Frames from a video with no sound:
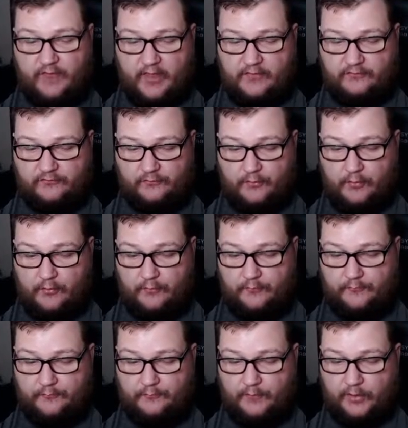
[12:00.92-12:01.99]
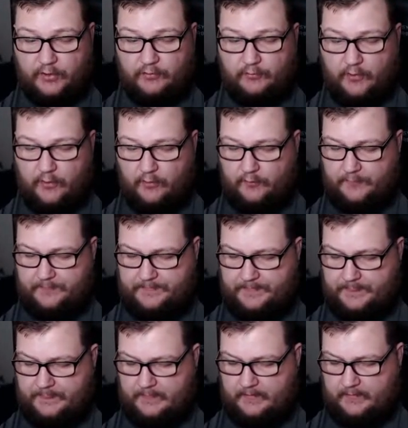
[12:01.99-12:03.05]
Sansru, Murkrow,
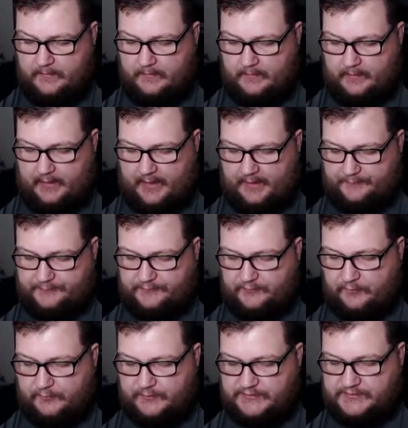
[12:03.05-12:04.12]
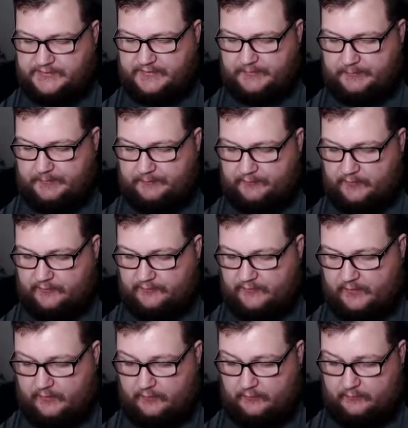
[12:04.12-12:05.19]
Absol, which is a reverse
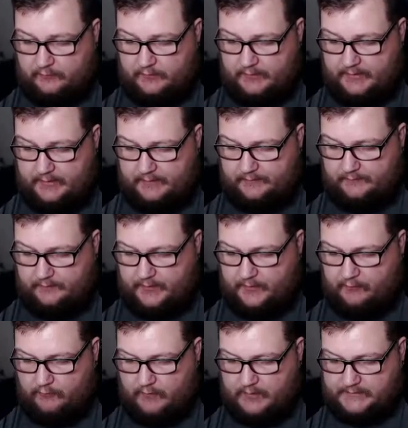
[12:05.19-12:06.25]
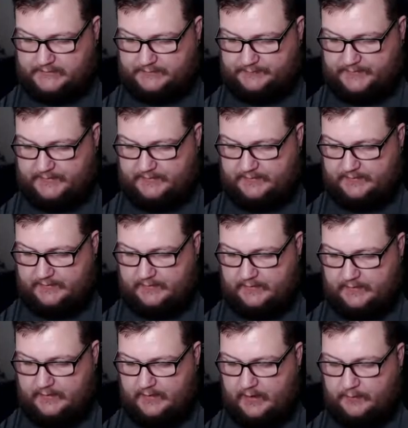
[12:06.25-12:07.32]
holo, and look at that Rayquaza, man.
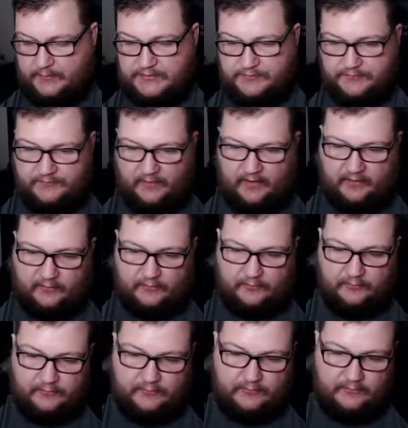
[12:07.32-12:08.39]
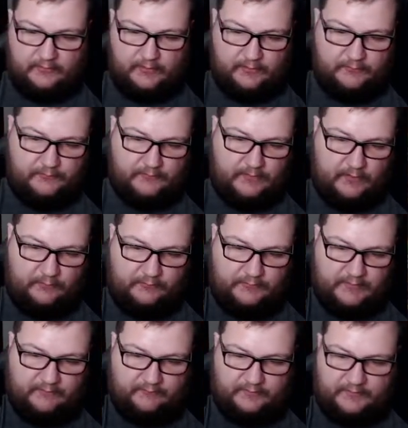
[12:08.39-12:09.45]
I wish it was hollow. I would, I would
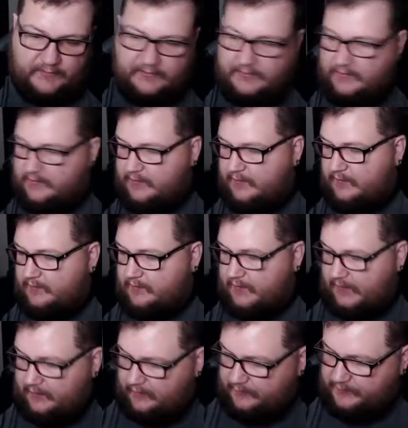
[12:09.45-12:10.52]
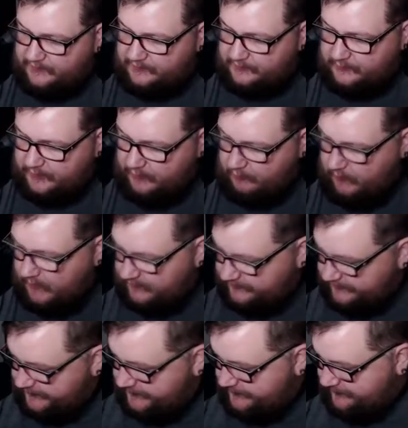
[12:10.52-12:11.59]
definitely. I love me some
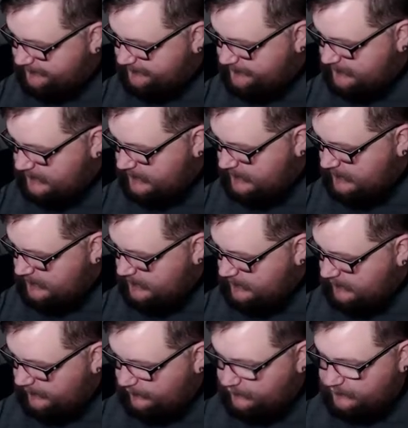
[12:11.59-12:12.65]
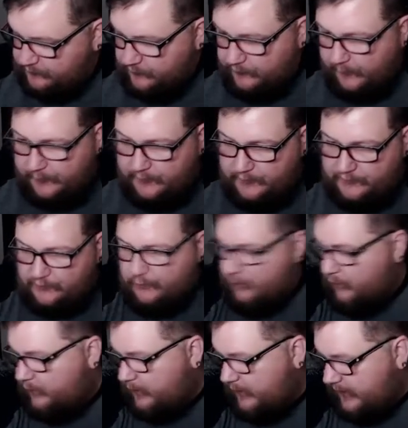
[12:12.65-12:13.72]
Rayquaza. All right, let's move over to
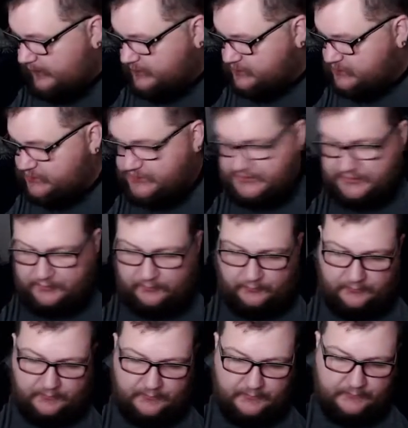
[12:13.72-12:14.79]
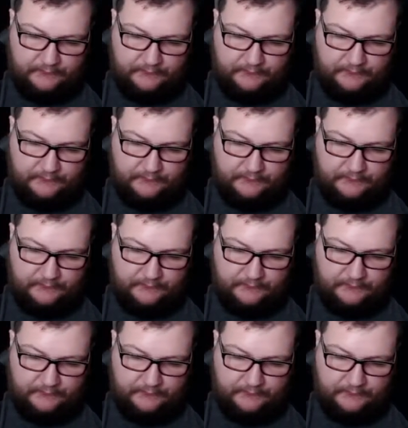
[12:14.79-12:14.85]
Sword and Shield.